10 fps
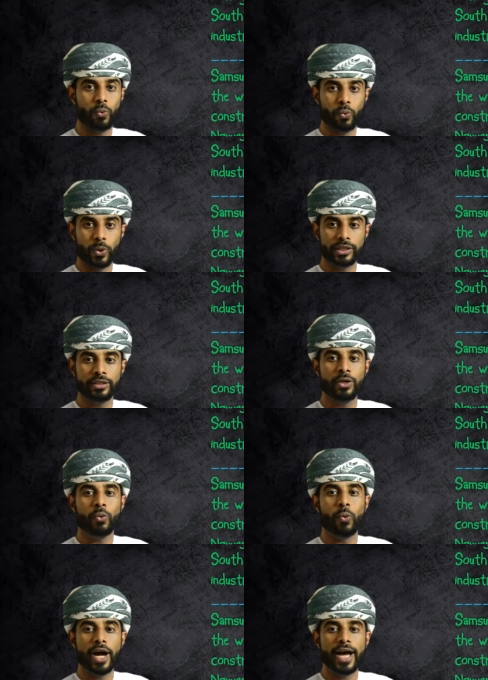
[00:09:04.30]
what
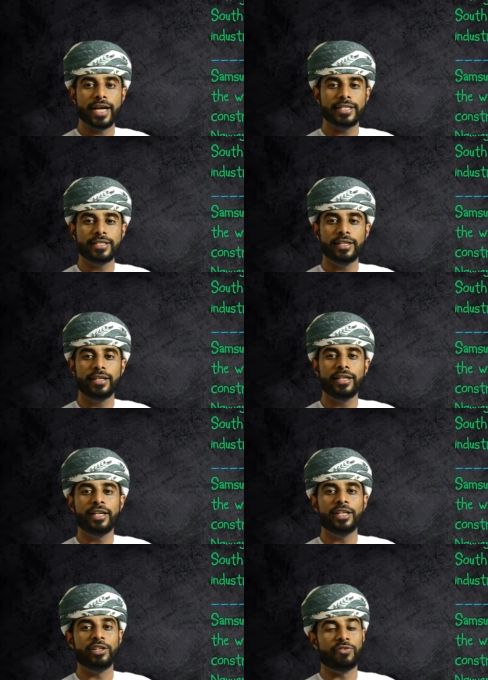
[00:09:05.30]
was
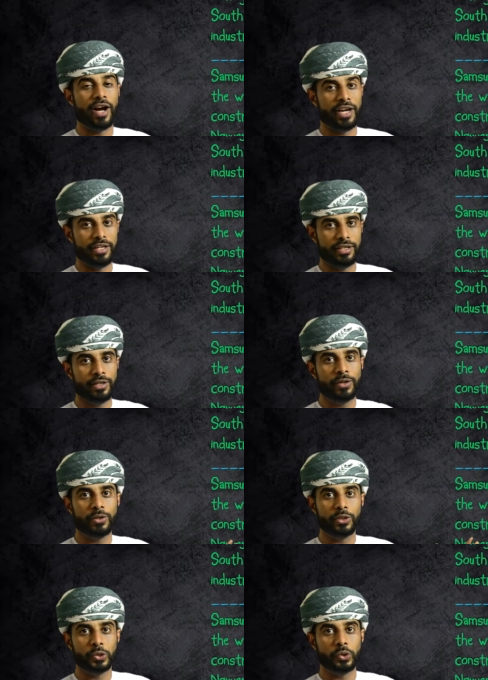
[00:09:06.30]
divided.
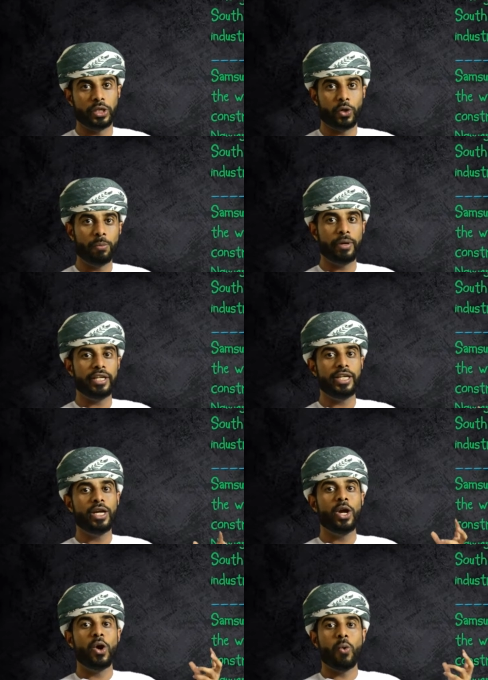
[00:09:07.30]
The company
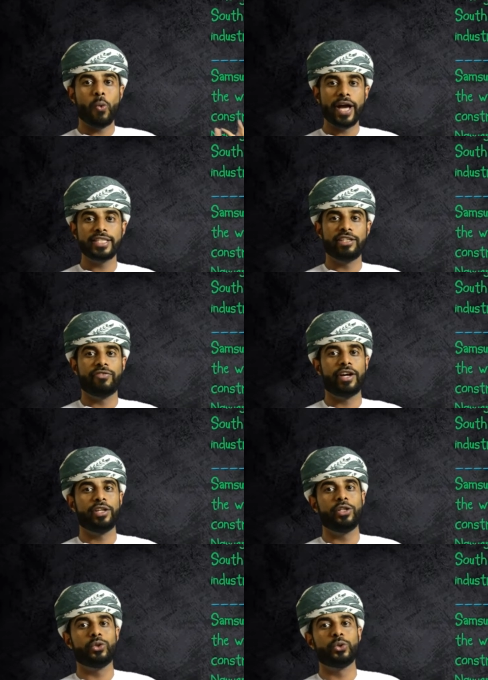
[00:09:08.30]
was divided
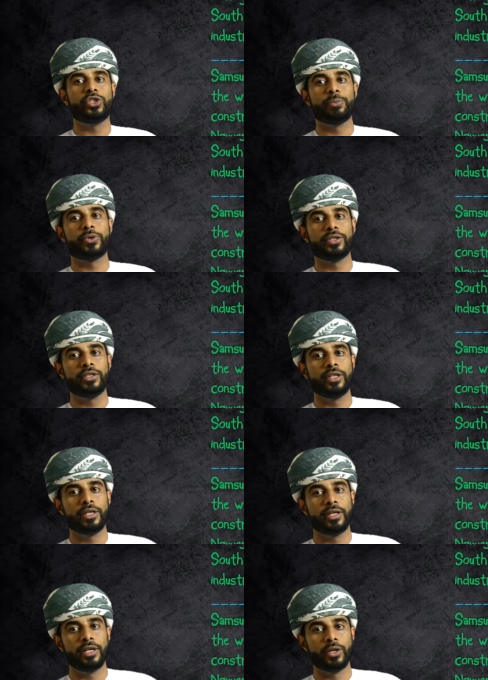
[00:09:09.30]
into
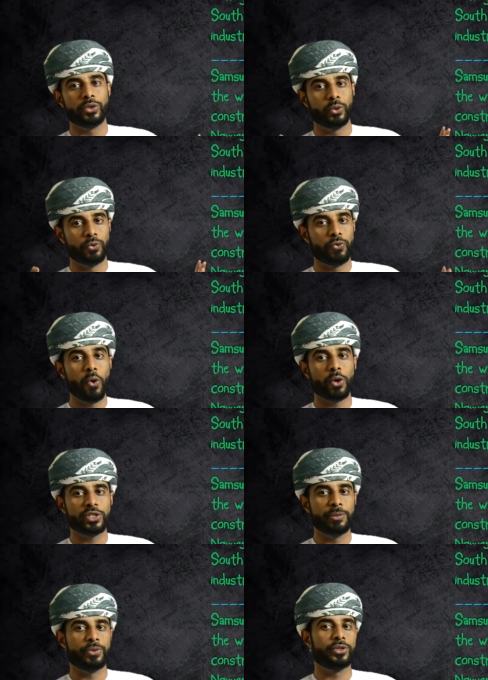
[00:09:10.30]
four
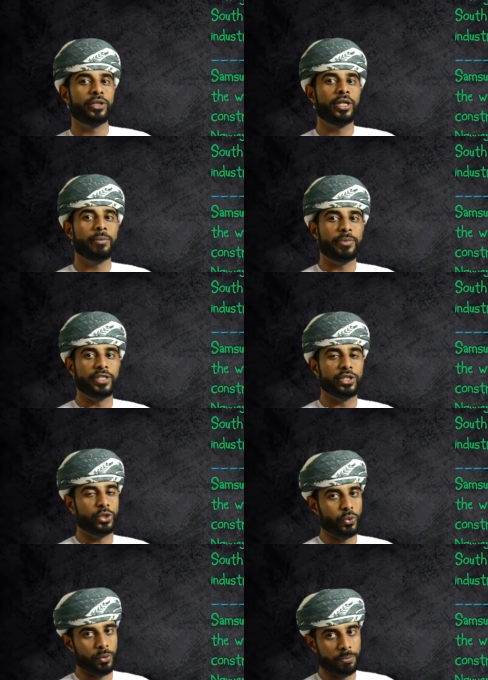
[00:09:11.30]
separate business
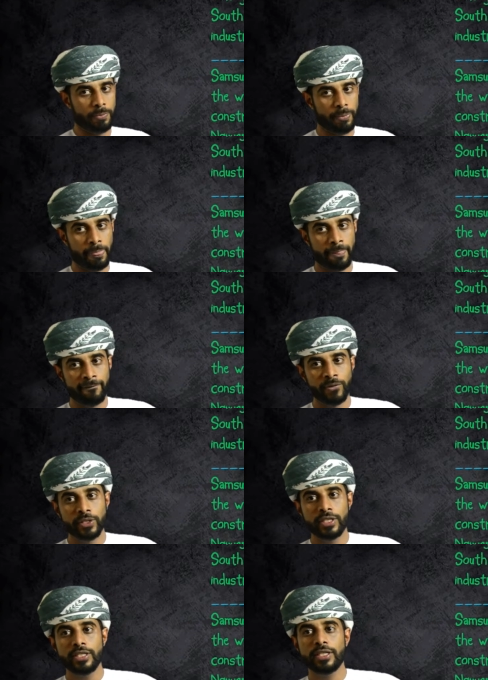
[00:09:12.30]
groups.
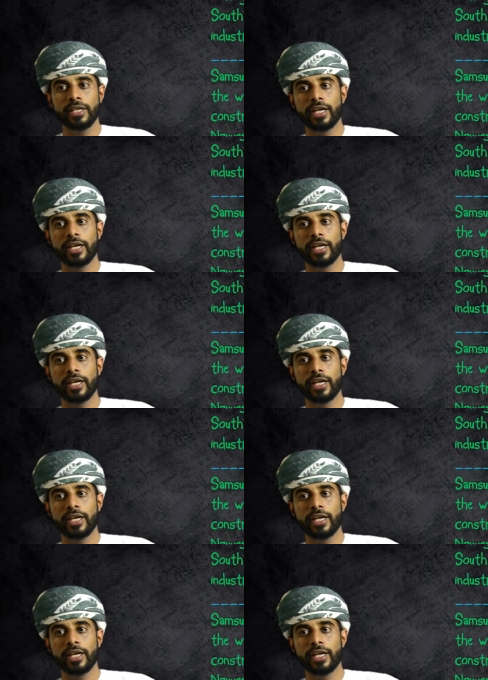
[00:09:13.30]
Since the